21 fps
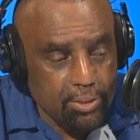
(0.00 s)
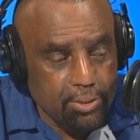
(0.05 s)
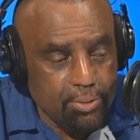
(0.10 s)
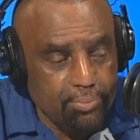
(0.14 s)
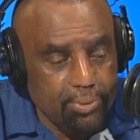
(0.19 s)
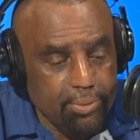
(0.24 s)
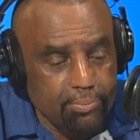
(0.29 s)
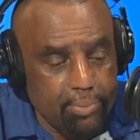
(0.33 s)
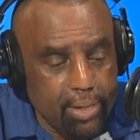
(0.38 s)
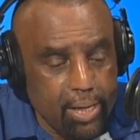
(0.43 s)

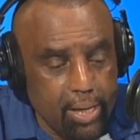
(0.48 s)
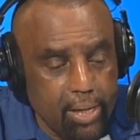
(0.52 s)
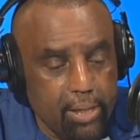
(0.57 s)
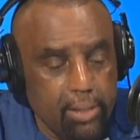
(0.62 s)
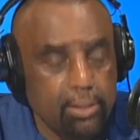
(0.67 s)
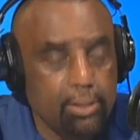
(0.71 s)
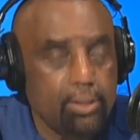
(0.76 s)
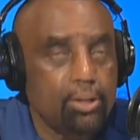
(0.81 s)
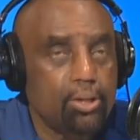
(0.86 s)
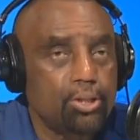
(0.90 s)
to be
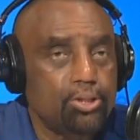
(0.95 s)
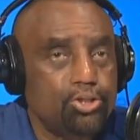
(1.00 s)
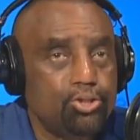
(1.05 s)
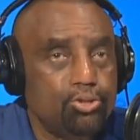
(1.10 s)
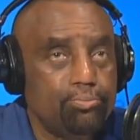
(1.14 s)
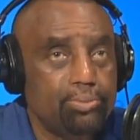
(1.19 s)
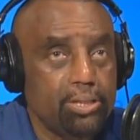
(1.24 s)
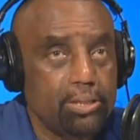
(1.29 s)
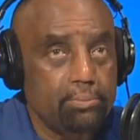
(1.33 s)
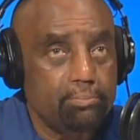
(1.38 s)
made
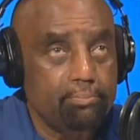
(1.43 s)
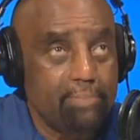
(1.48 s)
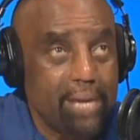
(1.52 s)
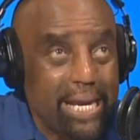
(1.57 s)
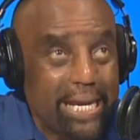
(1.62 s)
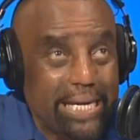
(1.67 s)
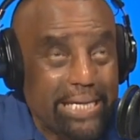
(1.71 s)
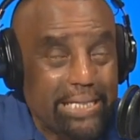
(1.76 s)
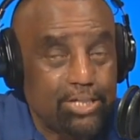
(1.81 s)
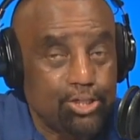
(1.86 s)
to be
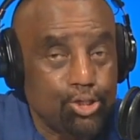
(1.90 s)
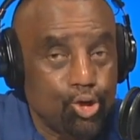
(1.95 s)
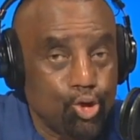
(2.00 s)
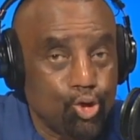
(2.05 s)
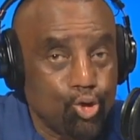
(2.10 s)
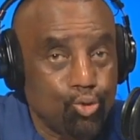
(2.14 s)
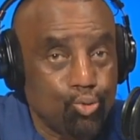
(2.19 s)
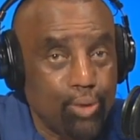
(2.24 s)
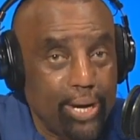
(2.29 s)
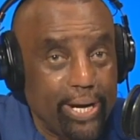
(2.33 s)
made
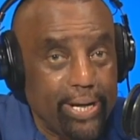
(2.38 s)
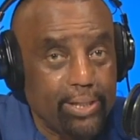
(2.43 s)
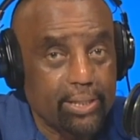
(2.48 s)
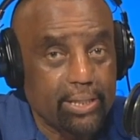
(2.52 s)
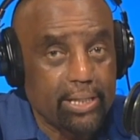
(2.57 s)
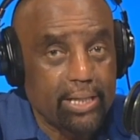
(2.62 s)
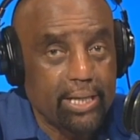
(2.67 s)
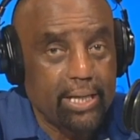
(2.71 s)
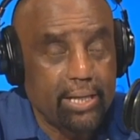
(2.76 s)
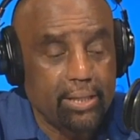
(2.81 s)
great
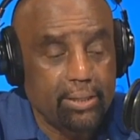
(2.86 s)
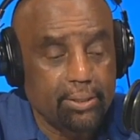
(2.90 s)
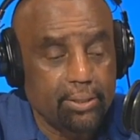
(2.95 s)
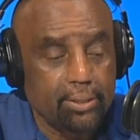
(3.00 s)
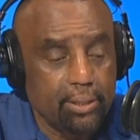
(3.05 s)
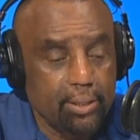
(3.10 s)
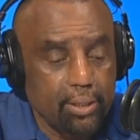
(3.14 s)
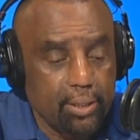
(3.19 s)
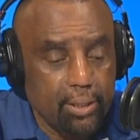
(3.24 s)
again.